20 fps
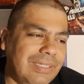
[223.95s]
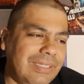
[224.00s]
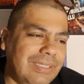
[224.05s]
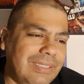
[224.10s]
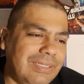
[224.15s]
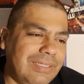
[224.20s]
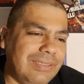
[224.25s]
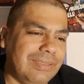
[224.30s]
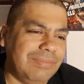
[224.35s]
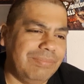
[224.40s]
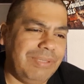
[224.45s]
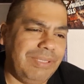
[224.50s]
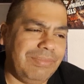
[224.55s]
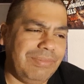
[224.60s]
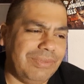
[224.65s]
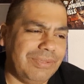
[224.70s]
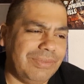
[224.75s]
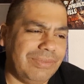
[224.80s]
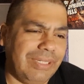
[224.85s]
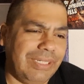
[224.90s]
And there's
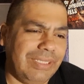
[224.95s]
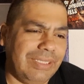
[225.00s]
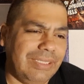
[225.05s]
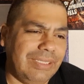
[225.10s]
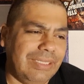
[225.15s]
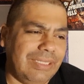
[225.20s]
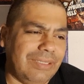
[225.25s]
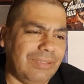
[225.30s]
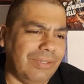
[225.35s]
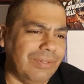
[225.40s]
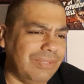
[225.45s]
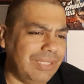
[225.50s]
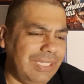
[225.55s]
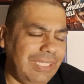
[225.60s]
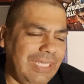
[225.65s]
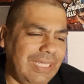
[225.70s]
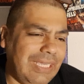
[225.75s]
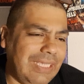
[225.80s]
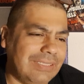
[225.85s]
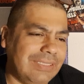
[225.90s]
people trying that know that
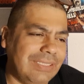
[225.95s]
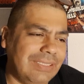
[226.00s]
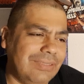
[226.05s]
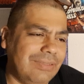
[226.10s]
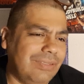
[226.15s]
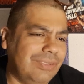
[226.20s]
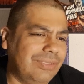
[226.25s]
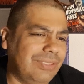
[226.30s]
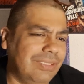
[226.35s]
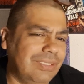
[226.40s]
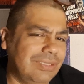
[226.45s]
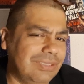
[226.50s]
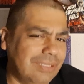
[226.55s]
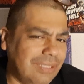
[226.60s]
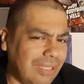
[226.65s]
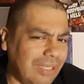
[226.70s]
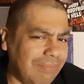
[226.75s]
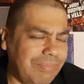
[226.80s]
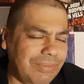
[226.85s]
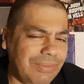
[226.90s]
he has this, so they're trying to
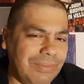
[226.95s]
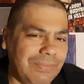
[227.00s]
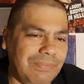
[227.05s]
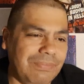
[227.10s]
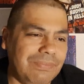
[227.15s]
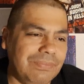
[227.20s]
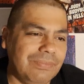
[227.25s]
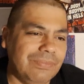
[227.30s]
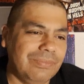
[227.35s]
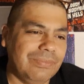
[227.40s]
stop him.